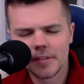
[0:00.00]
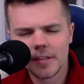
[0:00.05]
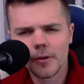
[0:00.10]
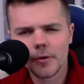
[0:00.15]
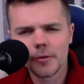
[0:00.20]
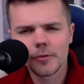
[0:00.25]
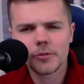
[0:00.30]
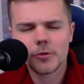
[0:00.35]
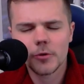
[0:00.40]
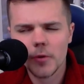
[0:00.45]
They
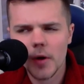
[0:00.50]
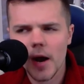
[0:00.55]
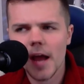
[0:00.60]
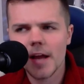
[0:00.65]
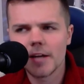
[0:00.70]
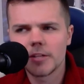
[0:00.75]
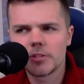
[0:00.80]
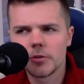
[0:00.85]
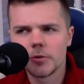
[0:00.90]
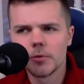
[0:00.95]
don't
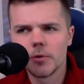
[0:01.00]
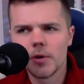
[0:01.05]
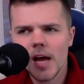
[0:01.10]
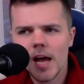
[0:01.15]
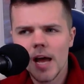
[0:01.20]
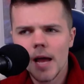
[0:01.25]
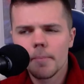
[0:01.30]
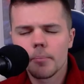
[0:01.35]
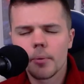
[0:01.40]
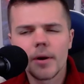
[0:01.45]
try to
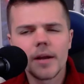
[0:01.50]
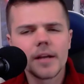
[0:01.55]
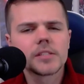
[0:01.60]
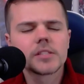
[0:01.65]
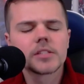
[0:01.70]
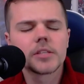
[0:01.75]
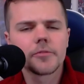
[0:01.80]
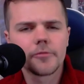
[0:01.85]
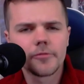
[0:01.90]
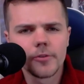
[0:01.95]
bring
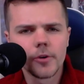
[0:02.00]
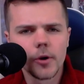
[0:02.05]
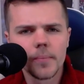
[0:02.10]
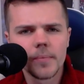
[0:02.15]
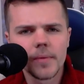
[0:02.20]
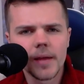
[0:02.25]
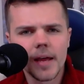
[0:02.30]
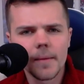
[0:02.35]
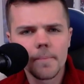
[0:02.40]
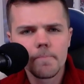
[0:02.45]
us a
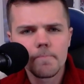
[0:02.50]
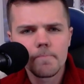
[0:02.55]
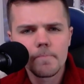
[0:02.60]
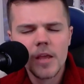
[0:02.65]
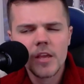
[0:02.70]
film that,